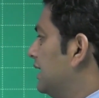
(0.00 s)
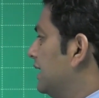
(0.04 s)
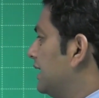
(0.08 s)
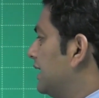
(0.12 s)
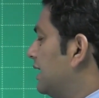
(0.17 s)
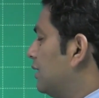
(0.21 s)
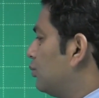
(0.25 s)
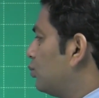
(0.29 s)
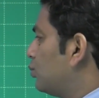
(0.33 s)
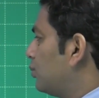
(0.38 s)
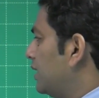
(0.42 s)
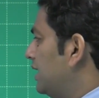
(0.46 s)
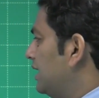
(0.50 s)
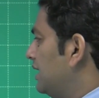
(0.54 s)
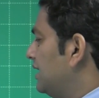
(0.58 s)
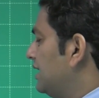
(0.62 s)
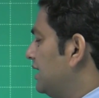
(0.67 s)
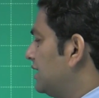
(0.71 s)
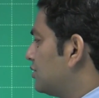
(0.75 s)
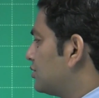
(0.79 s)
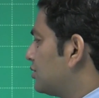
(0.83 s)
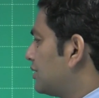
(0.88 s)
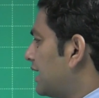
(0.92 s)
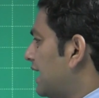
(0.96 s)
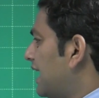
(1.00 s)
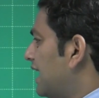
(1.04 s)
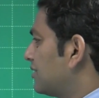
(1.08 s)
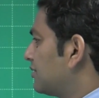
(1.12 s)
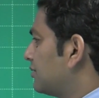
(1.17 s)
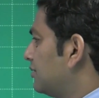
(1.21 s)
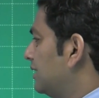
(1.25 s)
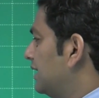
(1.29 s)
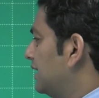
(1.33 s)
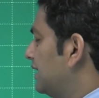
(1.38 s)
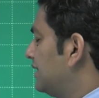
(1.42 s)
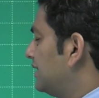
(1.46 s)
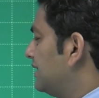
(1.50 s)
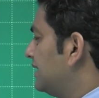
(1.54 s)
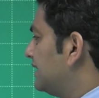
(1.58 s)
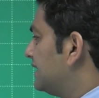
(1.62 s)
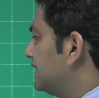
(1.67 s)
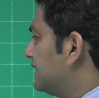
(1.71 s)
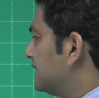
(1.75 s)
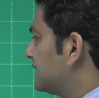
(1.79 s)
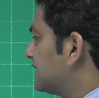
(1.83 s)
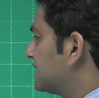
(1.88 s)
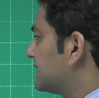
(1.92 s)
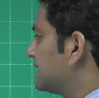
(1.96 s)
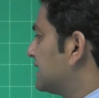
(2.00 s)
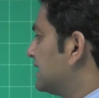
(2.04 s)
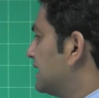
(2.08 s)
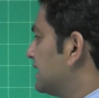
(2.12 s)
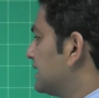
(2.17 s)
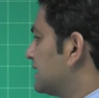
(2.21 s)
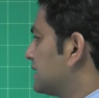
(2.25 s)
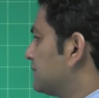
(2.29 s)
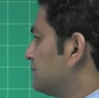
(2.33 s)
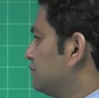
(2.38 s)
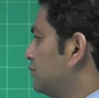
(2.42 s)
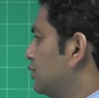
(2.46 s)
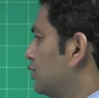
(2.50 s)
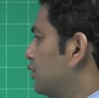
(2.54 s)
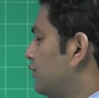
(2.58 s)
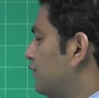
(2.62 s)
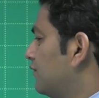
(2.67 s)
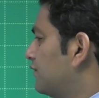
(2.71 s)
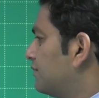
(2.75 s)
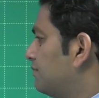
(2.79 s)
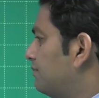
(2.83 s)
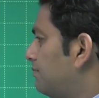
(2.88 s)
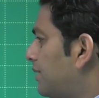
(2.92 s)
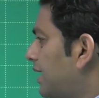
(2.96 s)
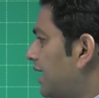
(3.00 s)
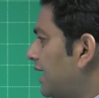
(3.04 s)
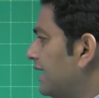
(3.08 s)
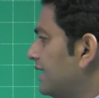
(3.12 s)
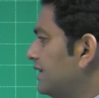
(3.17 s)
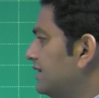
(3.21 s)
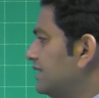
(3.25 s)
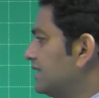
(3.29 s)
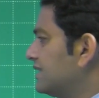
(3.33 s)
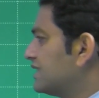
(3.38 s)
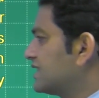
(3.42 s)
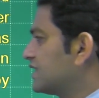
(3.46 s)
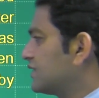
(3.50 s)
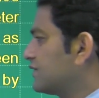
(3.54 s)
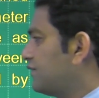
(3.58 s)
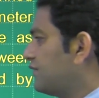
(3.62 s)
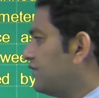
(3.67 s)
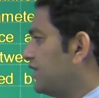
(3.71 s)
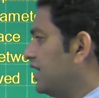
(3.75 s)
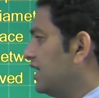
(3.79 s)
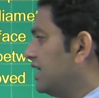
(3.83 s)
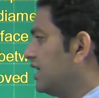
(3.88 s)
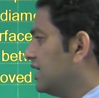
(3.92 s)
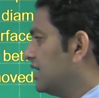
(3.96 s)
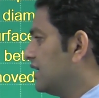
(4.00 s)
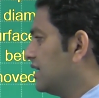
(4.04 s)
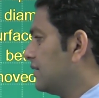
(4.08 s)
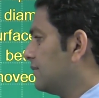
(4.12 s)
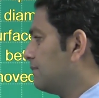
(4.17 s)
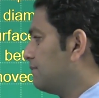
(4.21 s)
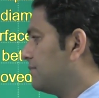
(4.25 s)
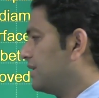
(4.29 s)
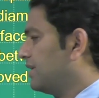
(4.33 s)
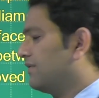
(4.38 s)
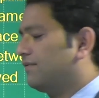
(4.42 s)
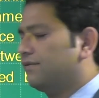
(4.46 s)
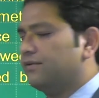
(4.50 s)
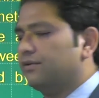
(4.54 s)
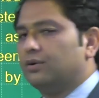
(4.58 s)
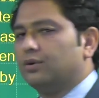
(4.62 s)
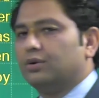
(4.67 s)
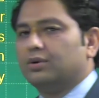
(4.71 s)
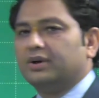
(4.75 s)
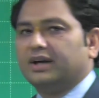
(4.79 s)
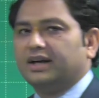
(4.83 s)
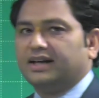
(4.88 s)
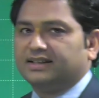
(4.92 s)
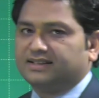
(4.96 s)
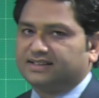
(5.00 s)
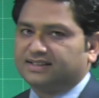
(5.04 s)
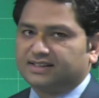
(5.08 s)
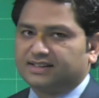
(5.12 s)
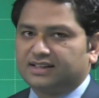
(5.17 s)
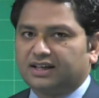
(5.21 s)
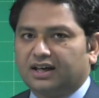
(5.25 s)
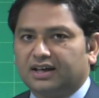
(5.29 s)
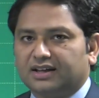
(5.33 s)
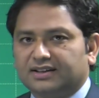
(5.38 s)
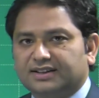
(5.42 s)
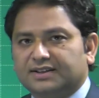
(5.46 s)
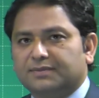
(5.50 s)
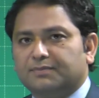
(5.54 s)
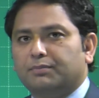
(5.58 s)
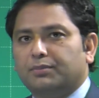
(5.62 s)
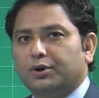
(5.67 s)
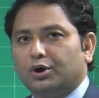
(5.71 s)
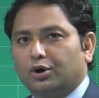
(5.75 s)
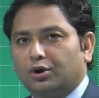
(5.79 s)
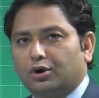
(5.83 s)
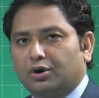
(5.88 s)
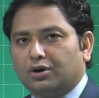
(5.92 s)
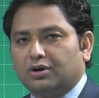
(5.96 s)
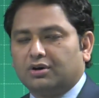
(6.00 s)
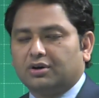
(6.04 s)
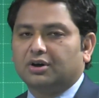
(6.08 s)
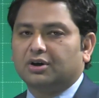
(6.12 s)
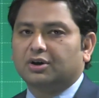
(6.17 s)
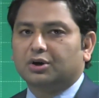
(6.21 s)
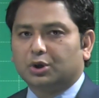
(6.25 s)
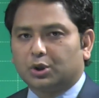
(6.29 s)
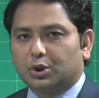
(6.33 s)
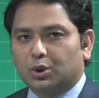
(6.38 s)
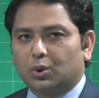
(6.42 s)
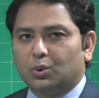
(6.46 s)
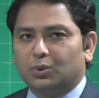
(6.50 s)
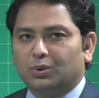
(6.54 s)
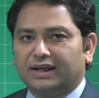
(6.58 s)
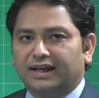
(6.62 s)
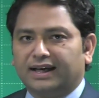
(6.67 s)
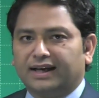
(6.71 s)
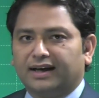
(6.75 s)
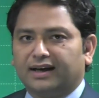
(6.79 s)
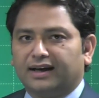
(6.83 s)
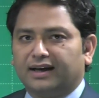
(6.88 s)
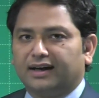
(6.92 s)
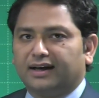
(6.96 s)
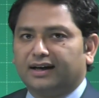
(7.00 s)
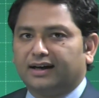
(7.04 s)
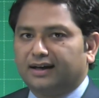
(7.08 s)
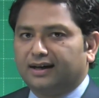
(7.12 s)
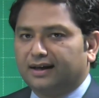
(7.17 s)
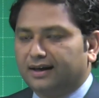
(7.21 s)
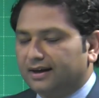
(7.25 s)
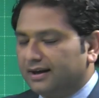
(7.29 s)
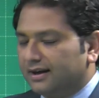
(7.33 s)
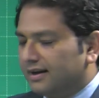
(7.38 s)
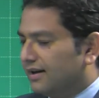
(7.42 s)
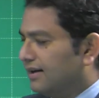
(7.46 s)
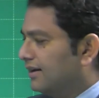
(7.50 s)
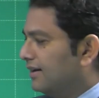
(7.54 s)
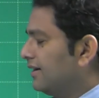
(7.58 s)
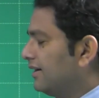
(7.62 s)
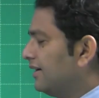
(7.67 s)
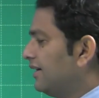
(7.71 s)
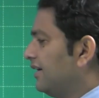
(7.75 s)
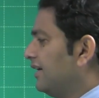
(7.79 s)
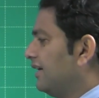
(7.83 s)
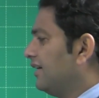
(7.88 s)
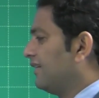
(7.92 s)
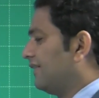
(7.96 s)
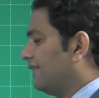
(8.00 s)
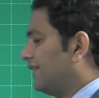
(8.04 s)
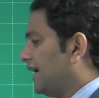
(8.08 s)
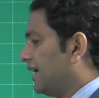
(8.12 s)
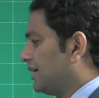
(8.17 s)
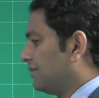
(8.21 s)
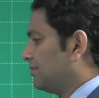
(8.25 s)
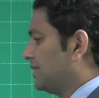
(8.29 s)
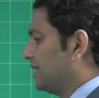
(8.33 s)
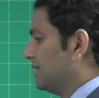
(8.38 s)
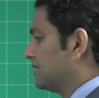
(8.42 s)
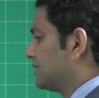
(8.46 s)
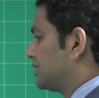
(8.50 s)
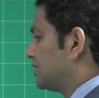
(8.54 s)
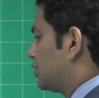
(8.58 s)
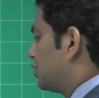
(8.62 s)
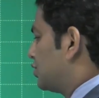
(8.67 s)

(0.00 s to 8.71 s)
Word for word: Now, we need to calculate the distance moved by the sphere before it starts pure rolling. That means